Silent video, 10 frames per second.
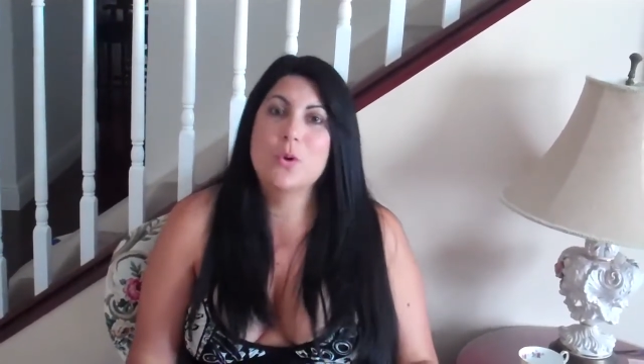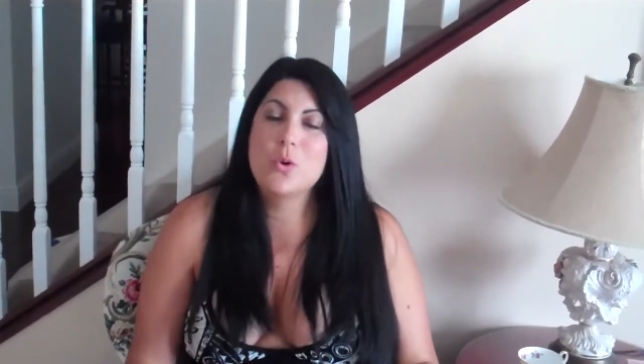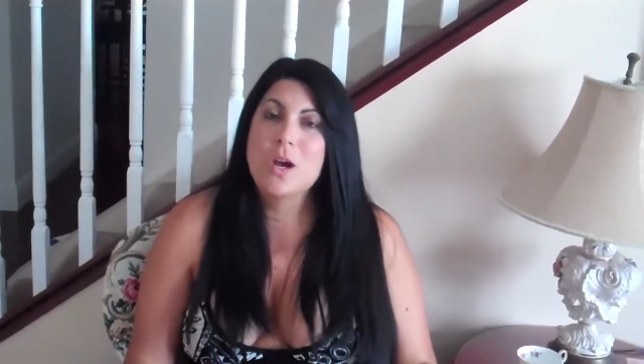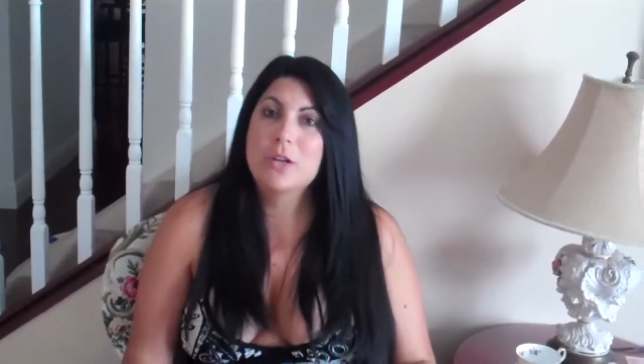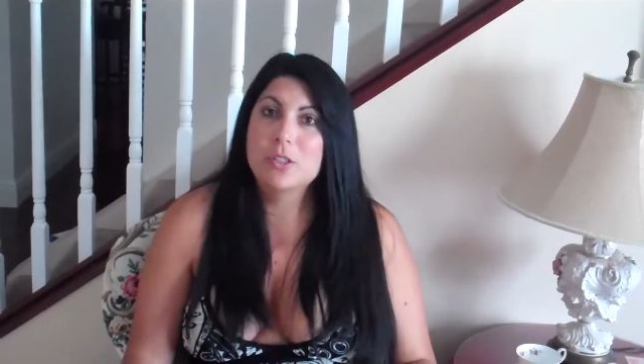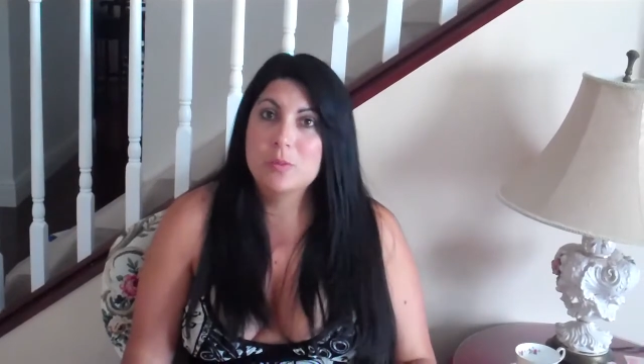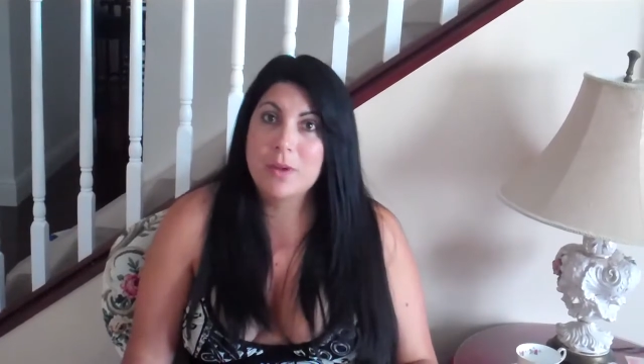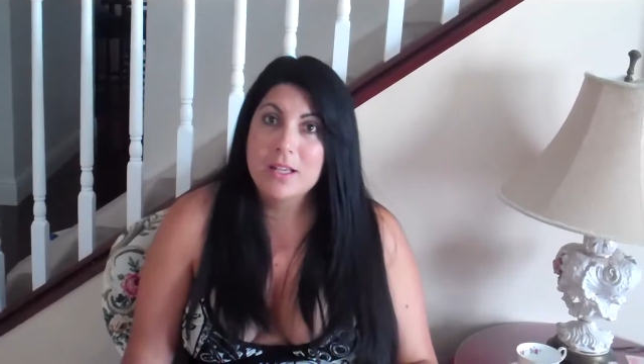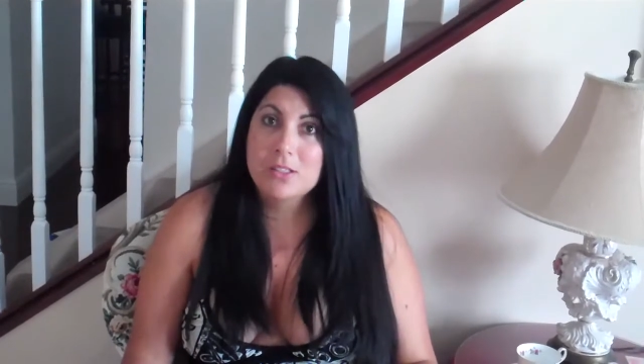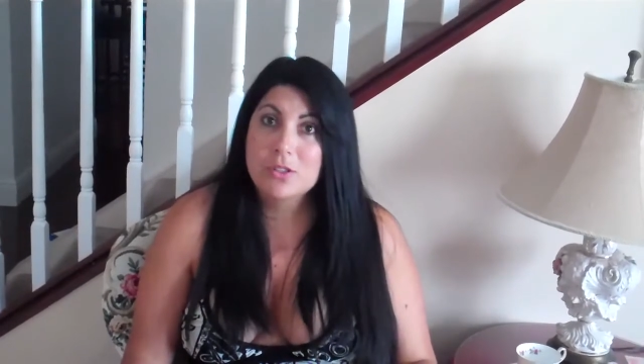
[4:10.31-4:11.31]
acquire
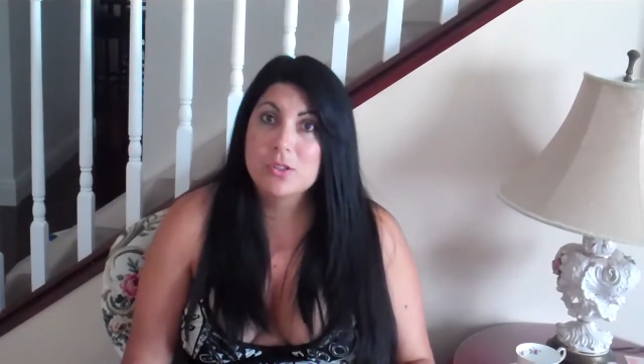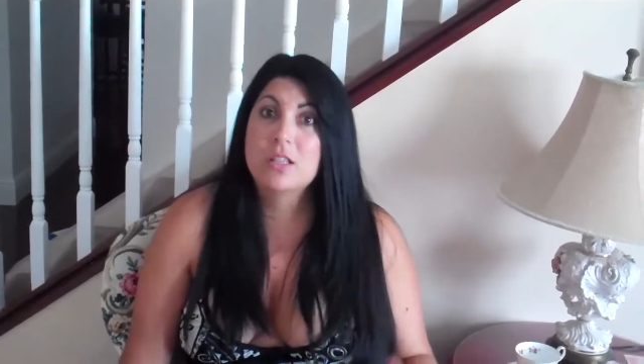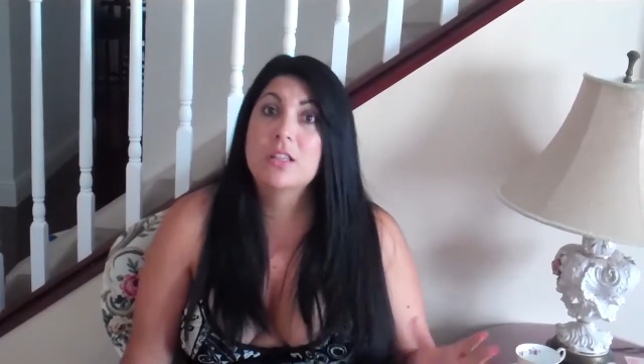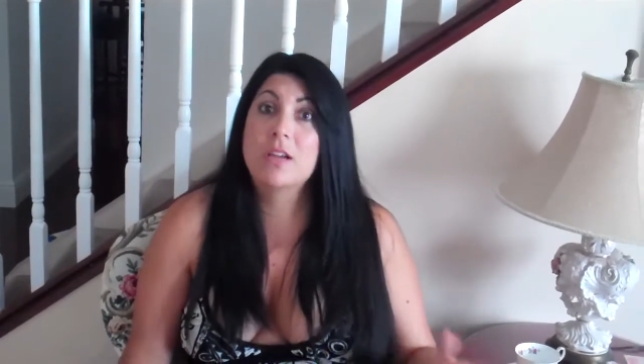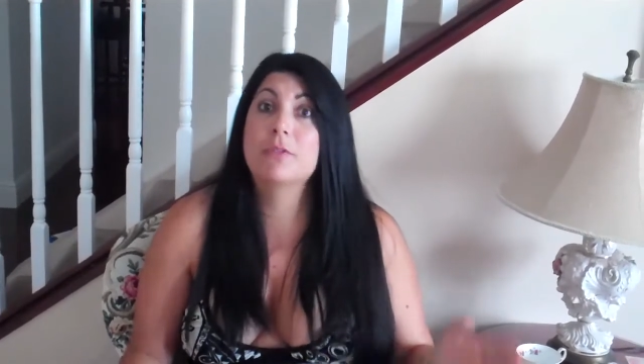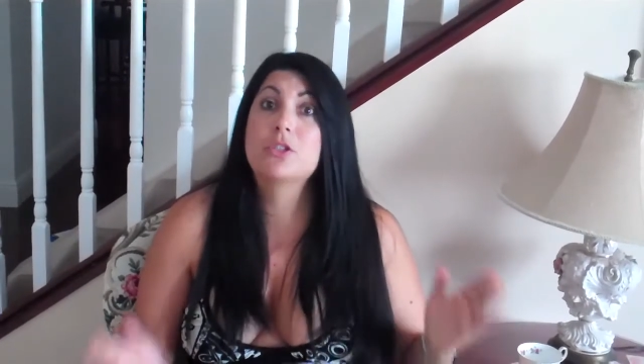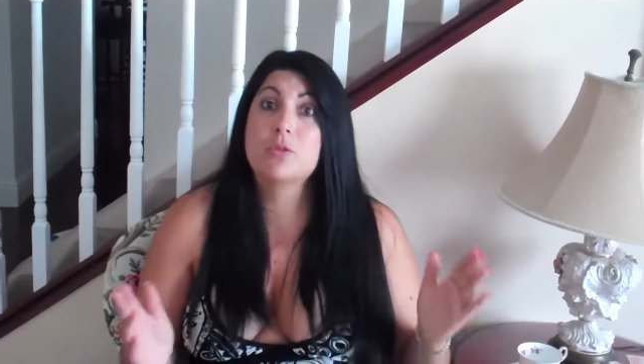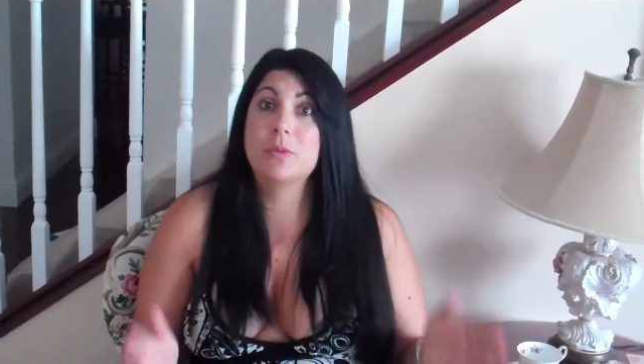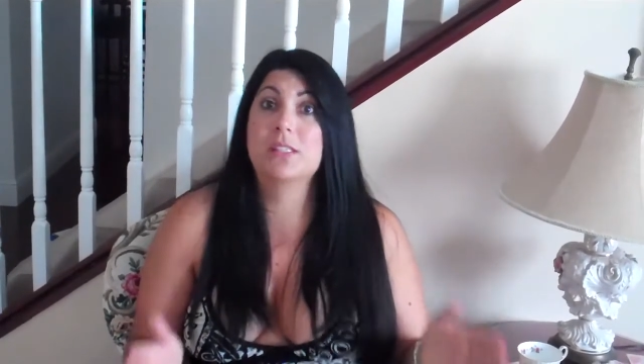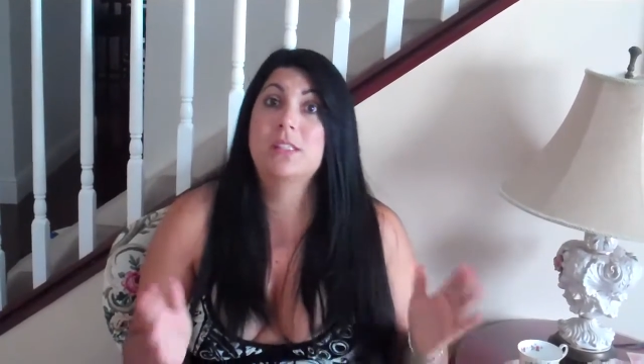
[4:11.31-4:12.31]
sponsors and leverage
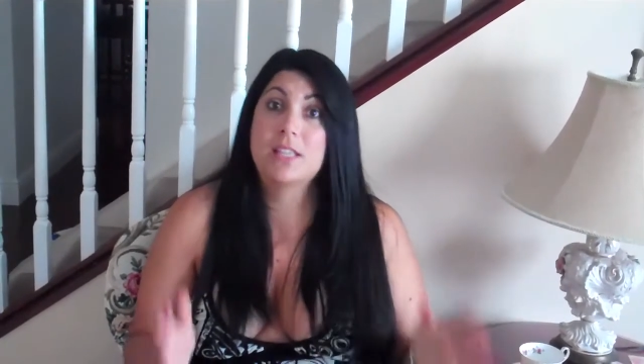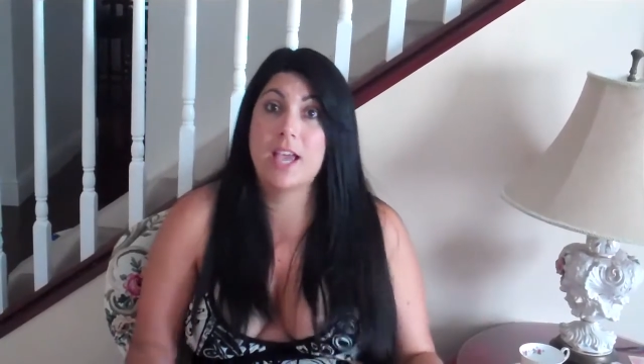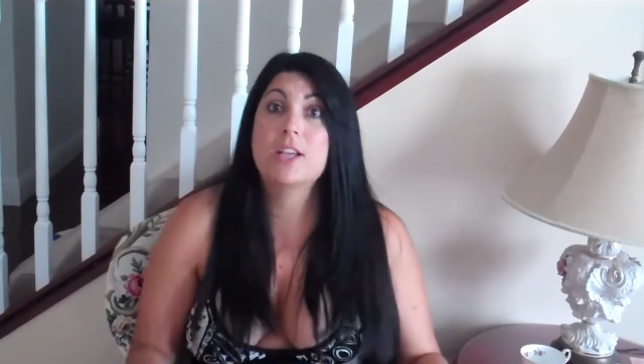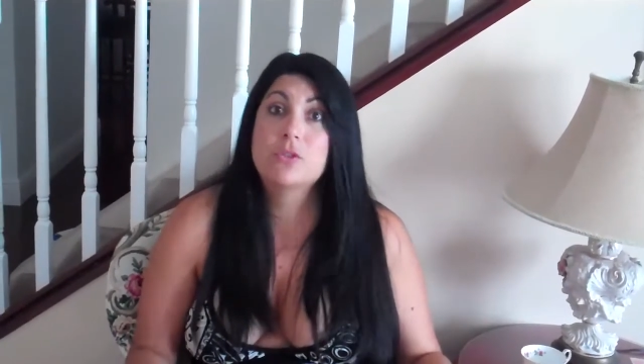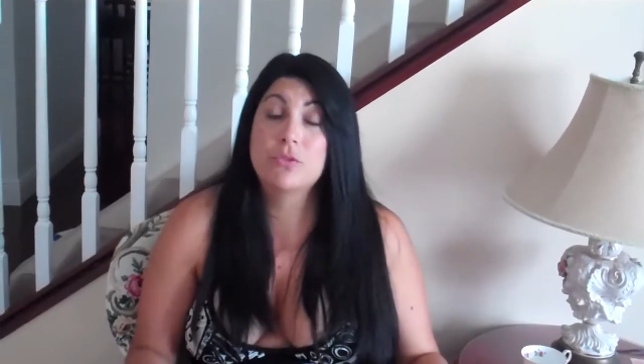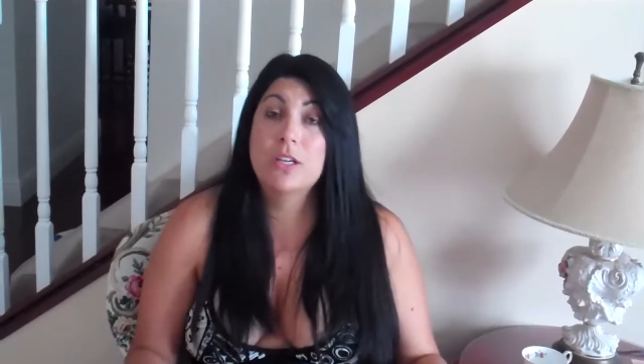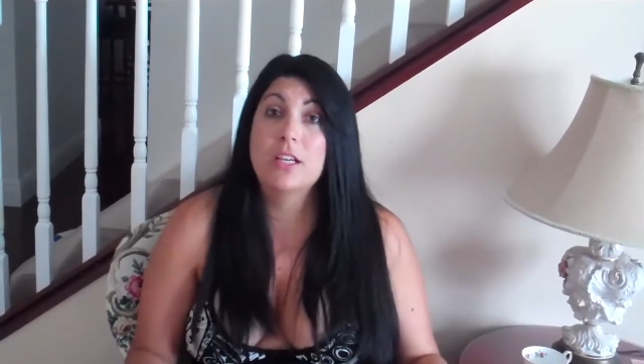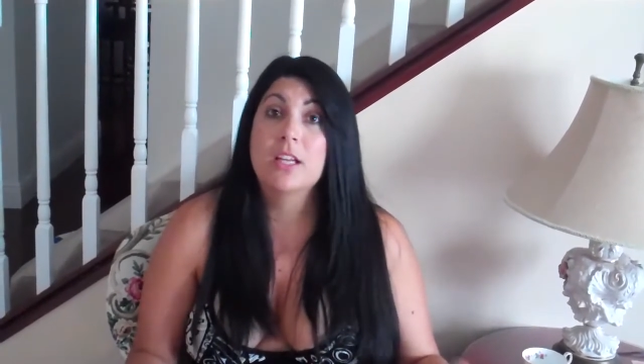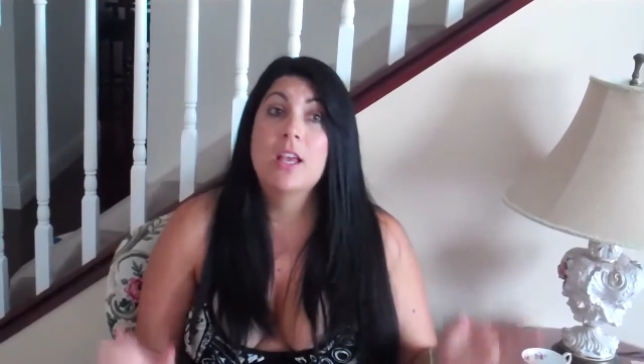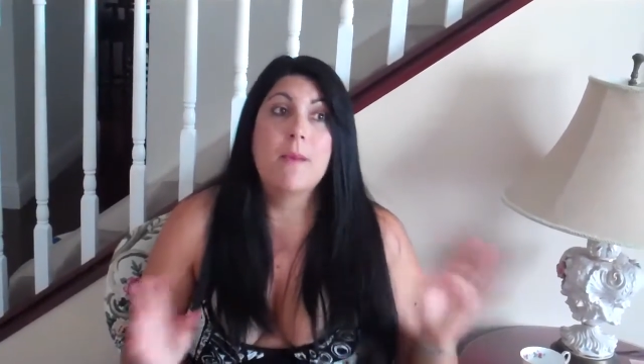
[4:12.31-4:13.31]
your business cash free